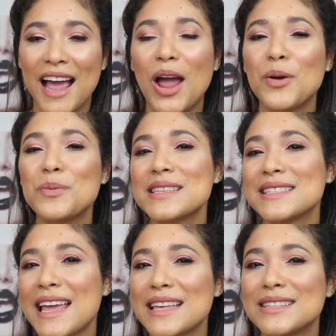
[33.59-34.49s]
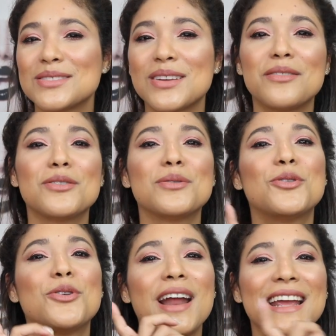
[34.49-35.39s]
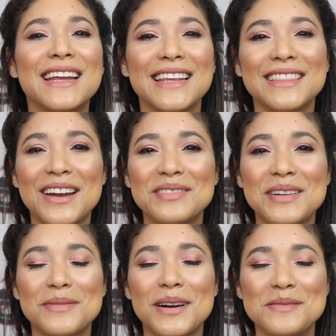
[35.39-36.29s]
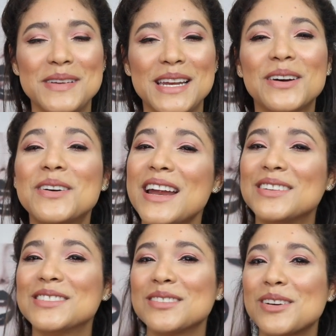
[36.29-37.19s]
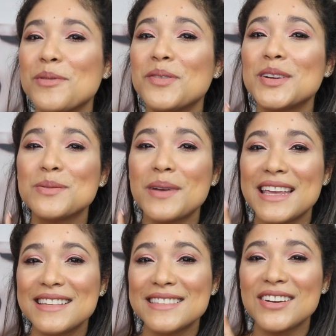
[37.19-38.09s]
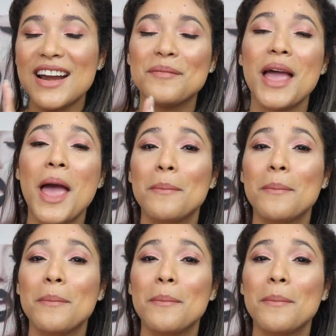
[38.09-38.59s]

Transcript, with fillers: I hope you stay subscribed for more, click that red button below and also come over to my Instagram